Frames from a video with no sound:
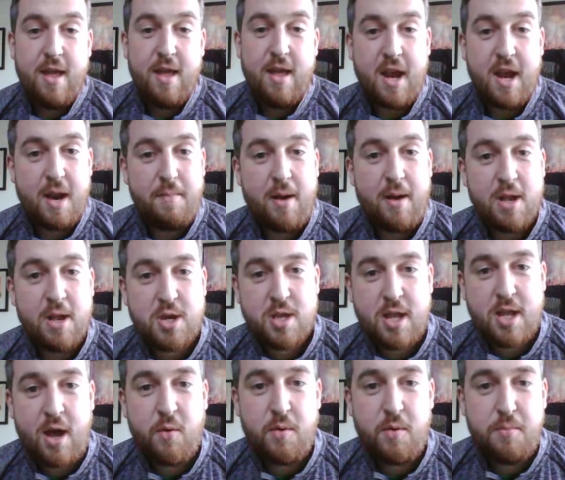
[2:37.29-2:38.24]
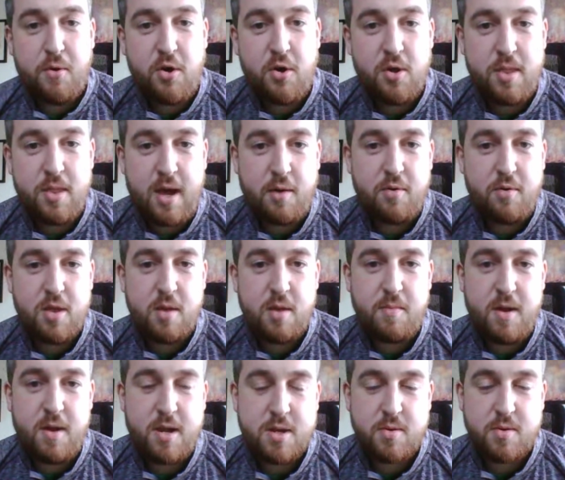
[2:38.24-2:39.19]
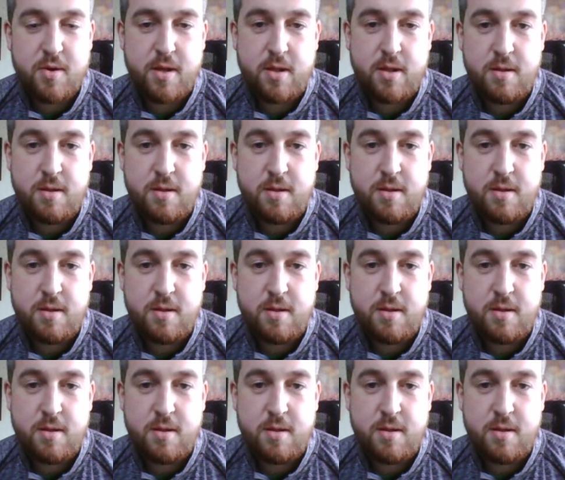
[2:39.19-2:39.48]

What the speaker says: You can imagine how important that would have been as well.